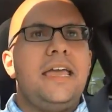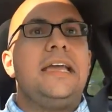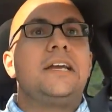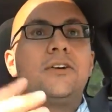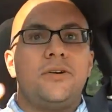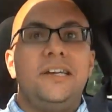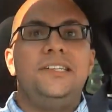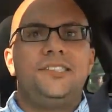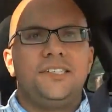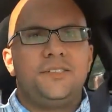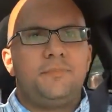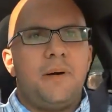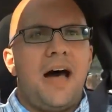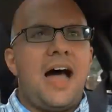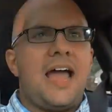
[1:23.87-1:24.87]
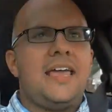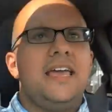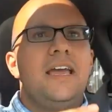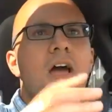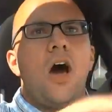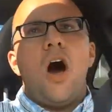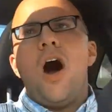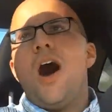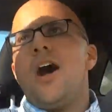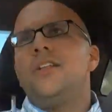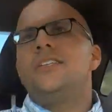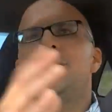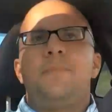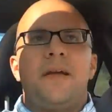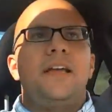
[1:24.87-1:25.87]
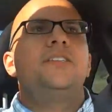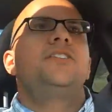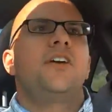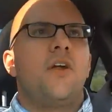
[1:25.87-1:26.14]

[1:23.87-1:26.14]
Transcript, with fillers: increases by all depends